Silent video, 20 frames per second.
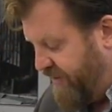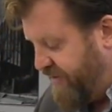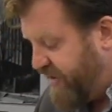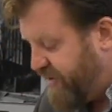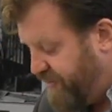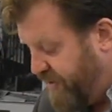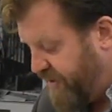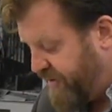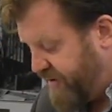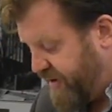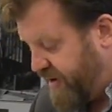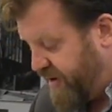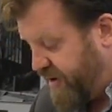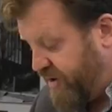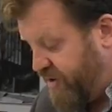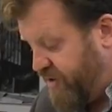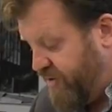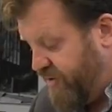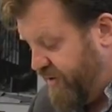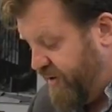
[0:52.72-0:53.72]
These books
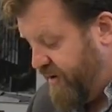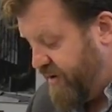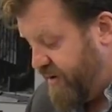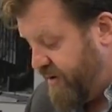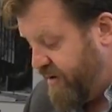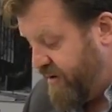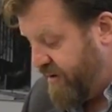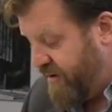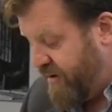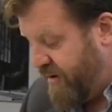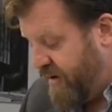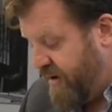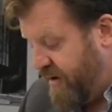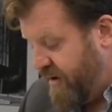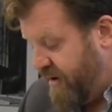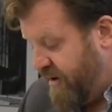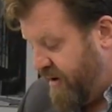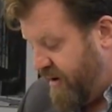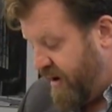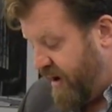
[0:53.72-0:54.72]
include
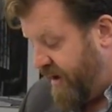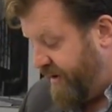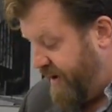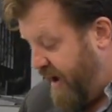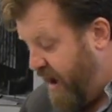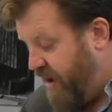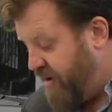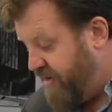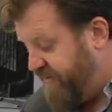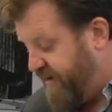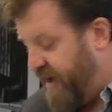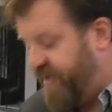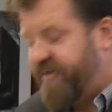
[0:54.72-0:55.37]
Narrative